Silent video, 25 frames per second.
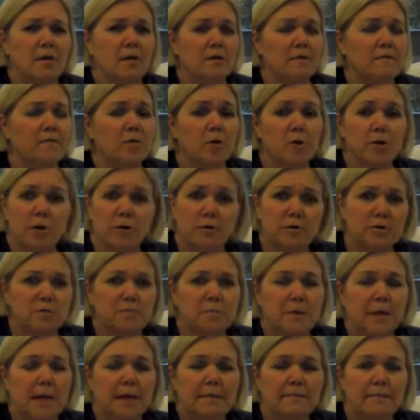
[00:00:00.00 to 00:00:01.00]
you've got no one to
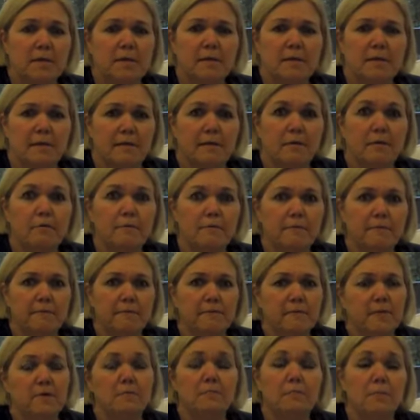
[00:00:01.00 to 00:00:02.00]
blame but
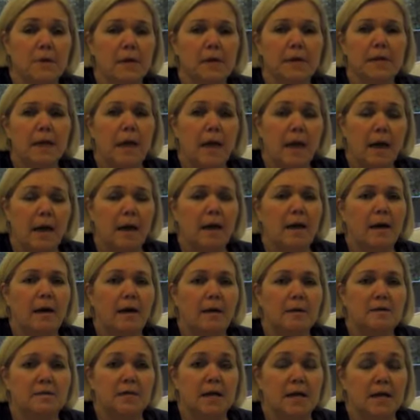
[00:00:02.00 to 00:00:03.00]
yourself. You really
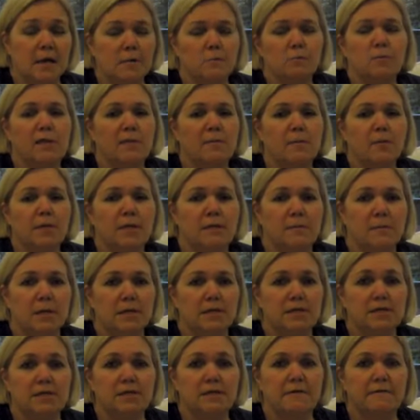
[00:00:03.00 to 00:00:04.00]
are taking
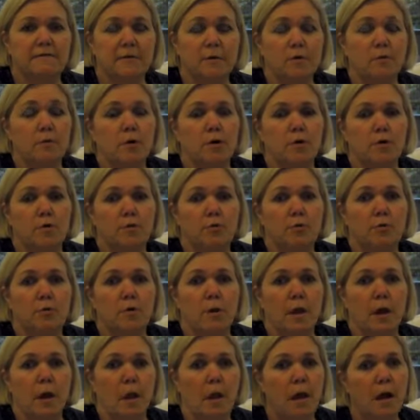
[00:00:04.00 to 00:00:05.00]
responsibility for your own
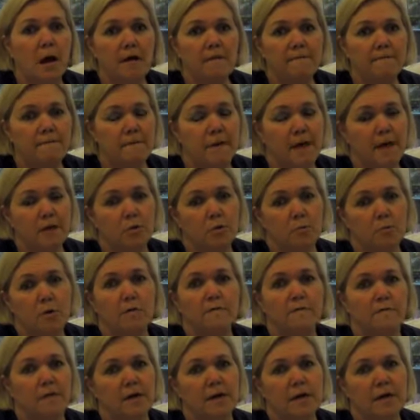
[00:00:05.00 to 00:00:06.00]
life and your
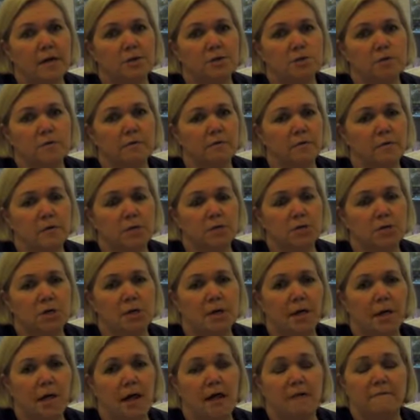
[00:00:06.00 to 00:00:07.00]
own financial
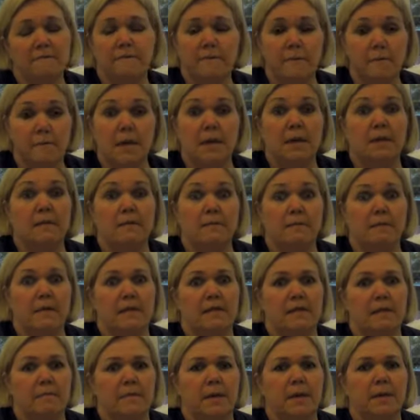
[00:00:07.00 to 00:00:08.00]
future, and for me,
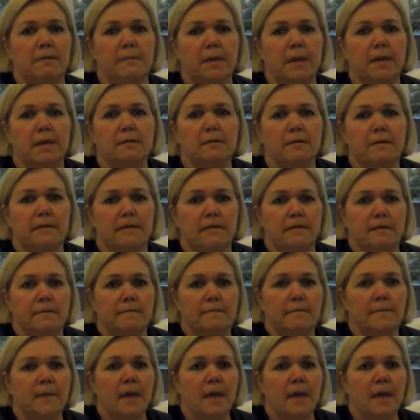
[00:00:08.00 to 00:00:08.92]
that's a big plus.